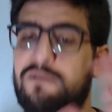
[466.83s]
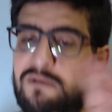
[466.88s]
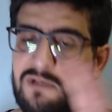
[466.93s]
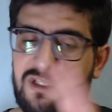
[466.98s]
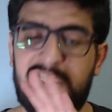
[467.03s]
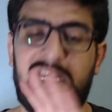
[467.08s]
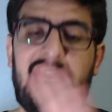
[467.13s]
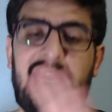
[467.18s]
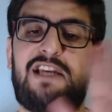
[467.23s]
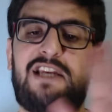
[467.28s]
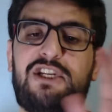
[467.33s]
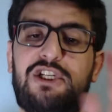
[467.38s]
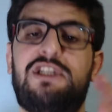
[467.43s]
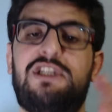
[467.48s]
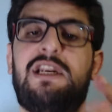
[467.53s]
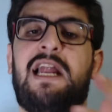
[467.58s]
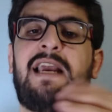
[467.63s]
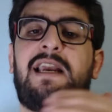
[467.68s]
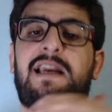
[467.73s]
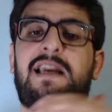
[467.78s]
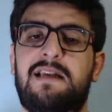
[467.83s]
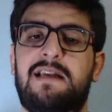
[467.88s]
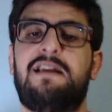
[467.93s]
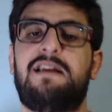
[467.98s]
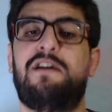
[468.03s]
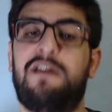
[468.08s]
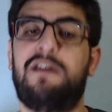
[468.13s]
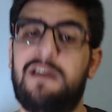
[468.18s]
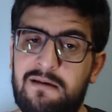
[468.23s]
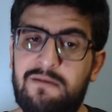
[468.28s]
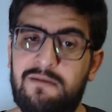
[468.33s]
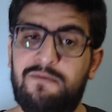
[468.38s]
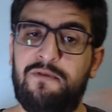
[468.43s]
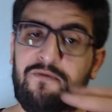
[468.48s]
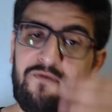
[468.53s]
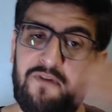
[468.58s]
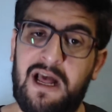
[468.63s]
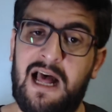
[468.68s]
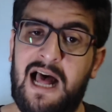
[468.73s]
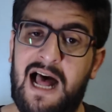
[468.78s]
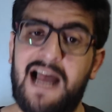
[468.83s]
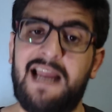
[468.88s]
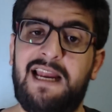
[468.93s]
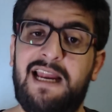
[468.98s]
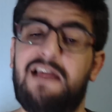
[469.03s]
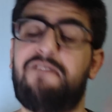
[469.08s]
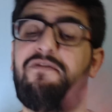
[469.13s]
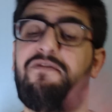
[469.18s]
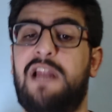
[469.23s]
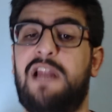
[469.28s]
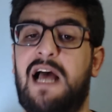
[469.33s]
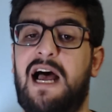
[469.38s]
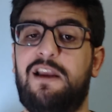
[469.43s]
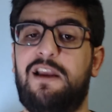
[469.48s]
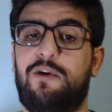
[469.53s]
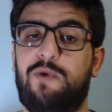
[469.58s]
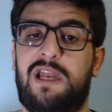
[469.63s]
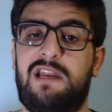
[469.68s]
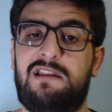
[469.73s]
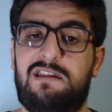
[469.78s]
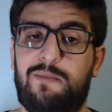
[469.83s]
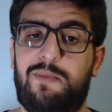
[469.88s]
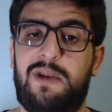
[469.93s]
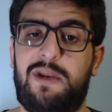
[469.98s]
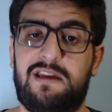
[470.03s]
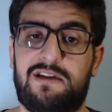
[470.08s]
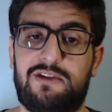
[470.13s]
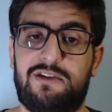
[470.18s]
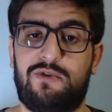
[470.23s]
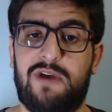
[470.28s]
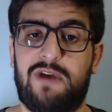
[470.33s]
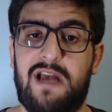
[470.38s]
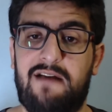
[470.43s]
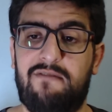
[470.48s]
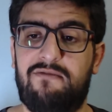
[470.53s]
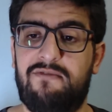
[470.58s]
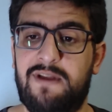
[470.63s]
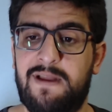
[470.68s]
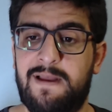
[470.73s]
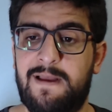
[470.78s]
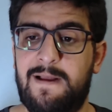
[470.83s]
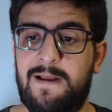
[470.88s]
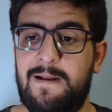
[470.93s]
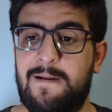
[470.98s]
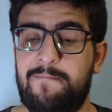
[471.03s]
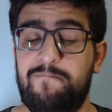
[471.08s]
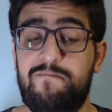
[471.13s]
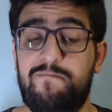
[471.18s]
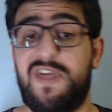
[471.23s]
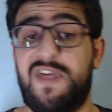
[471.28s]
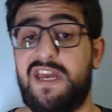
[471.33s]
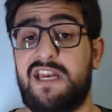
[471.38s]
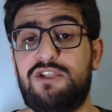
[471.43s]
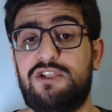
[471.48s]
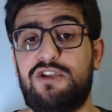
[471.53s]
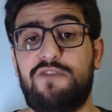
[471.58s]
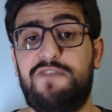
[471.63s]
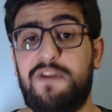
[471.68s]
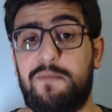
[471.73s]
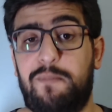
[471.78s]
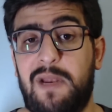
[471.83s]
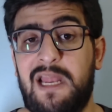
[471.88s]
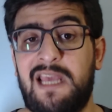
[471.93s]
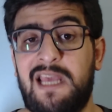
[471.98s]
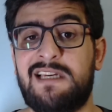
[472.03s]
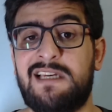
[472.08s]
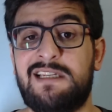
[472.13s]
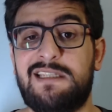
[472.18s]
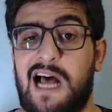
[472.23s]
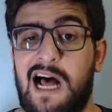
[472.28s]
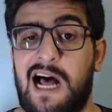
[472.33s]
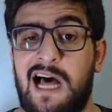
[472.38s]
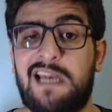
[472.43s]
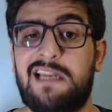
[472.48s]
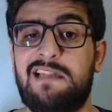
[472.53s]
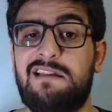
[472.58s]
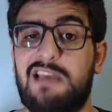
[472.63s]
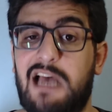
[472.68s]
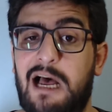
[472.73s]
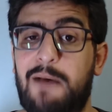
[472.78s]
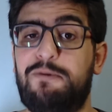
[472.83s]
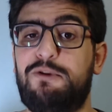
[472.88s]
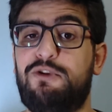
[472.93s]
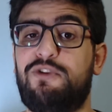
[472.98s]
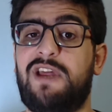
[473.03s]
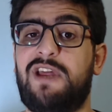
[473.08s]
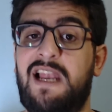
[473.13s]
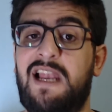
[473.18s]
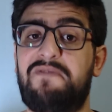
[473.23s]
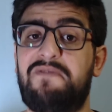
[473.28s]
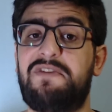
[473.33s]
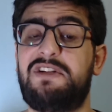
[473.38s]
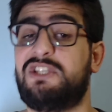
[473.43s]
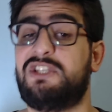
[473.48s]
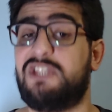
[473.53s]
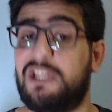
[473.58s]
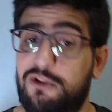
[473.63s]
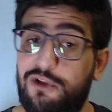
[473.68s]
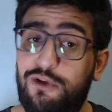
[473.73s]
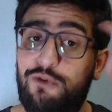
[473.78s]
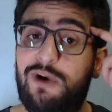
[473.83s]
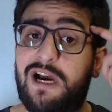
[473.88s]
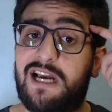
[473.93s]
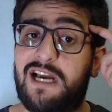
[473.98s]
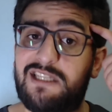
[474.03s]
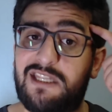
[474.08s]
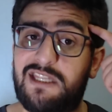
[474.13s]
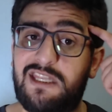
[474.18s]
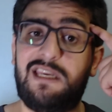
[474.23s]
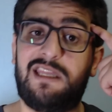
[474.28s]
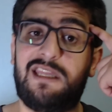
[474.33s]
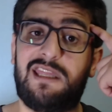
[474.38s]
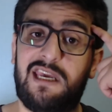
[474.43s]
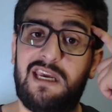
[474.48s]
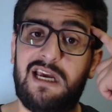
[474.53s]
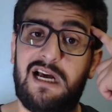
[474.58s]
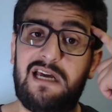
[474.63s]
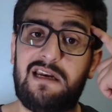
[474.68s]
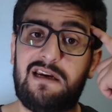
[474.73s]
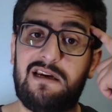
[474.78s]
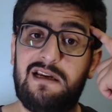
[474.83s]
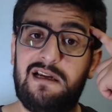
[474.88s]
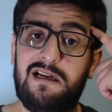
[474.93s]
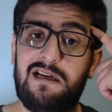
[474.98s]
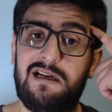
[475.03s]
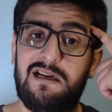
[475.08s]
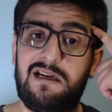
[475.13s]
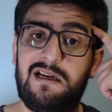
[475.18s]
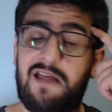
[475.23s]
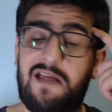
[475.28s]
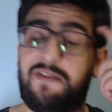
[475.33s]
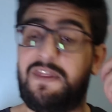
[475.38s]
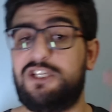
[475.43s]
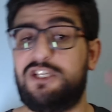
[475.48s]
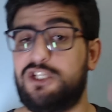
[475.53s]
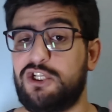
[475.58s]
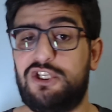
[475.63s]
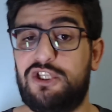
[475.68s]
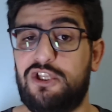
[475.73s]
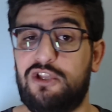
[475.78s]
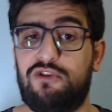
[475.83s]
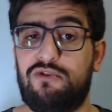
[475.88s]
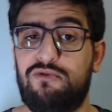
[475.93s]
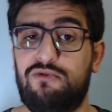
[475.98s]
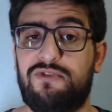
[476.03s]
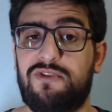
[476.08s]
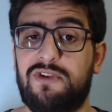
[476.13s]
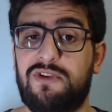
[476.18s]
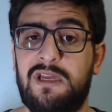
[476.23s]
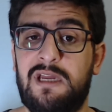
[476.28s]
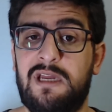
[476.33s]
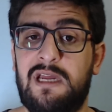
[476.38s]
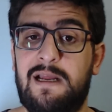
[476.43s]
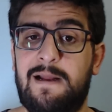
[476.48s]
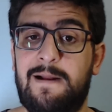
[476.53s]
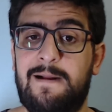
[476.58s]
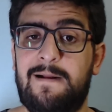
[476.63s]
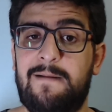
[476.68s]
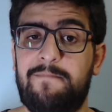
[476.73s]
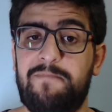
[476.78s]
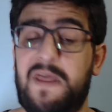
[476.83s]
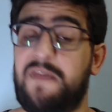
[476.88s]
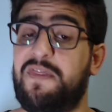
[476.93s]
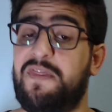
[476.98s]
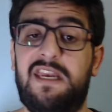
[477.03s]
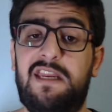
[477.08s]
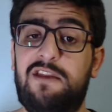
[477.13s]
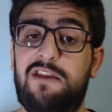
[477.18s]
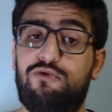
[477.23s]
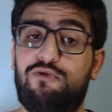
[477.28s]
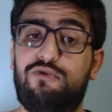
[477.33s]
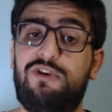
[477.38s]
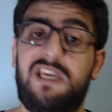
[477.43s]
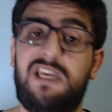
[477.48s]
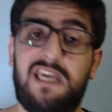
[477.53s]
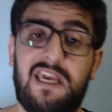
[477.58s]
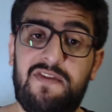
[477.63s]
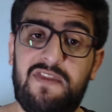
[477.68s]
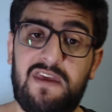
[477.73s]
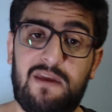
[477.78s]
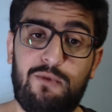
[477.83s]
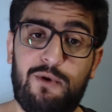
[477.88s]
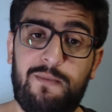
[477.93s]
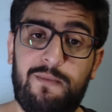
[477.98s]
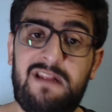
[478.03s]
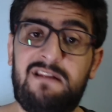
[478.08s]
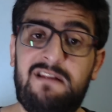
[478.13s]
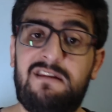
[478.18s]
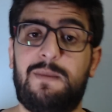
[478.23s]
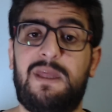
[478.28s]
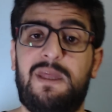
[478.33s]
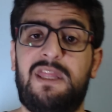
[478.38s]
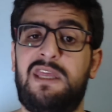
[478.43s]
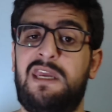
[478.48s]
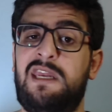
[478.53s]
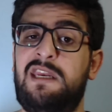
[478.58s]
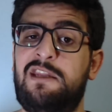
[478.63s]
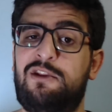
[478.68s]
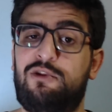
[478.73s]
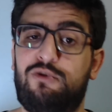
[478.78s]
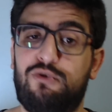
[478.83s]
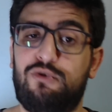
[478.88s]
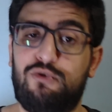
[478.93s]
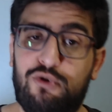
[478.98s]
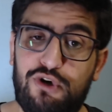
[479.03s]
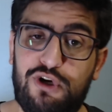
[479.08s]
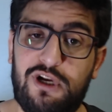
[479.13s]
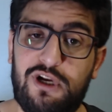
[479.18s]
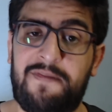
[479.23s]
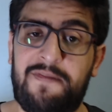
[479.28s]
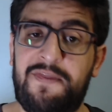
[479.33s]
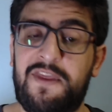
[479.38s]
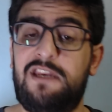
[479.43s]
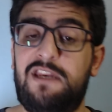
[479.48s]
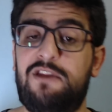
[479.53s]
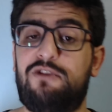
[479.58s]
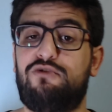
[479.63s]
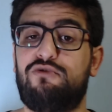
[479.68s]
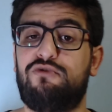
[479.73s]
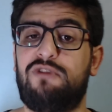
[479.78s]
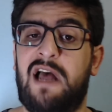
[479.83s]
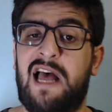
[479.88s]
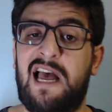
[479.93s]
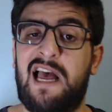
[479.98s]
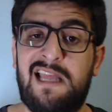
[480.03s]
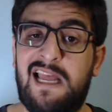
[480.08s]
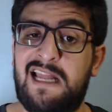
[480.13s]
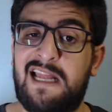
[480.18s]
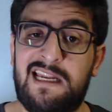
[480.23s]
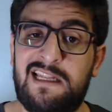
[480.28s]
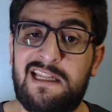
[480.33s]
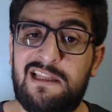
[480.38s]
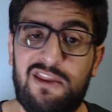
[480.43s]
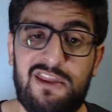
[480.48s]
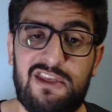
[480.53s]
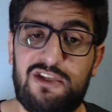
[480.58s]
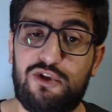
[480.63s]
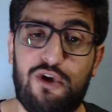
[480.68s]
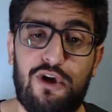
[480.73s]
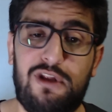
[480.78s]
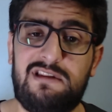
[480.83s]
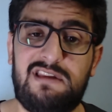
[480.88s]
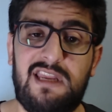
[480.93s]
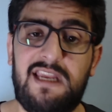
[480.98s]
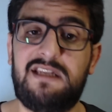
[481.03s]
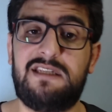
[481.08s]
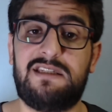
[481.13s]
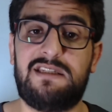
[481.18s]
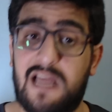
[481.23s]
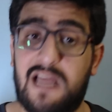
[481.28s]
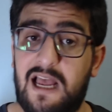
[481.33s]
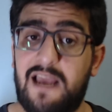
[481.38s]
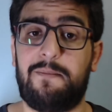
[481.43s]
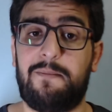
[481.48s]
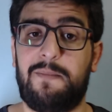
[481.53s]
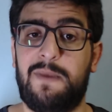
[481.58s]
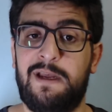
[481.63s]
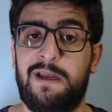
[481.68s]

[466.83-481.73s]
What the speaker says: / like high level, high quality players you have. The rest of the players aren't up to the levels that you guys think they are. And that's just the truth. They need to regain their momentum and they need to cook and they need to, this all takes time.